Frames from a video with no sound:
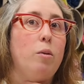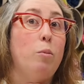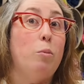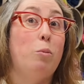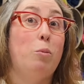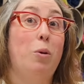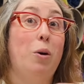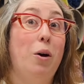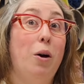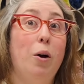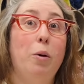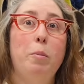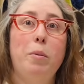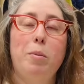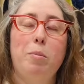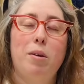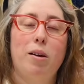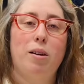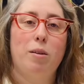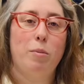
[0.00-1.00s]
Well,
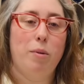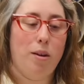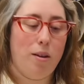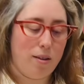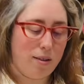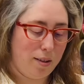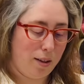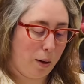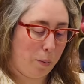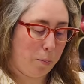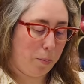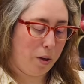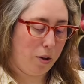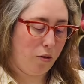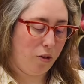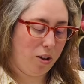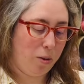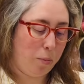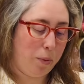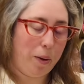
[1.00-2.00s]
maybe I can make a Scampi
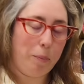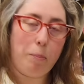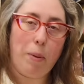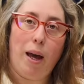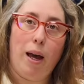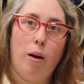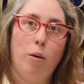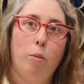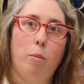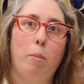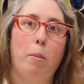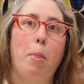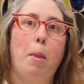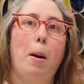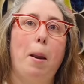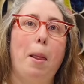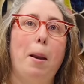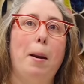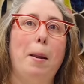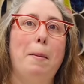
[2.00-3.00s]
crisp pouch.
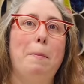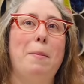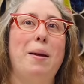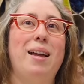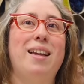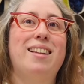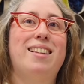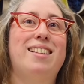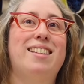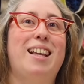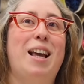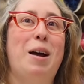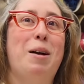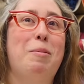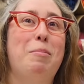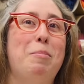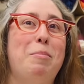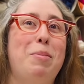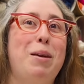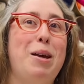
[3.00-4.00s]

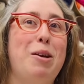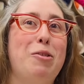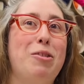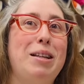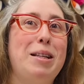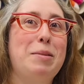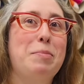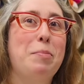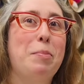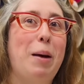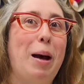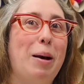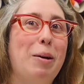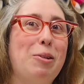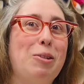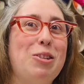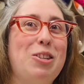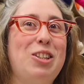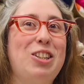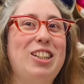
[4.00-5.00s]
Scampi crisp
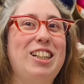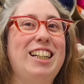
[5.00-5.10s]
pouch.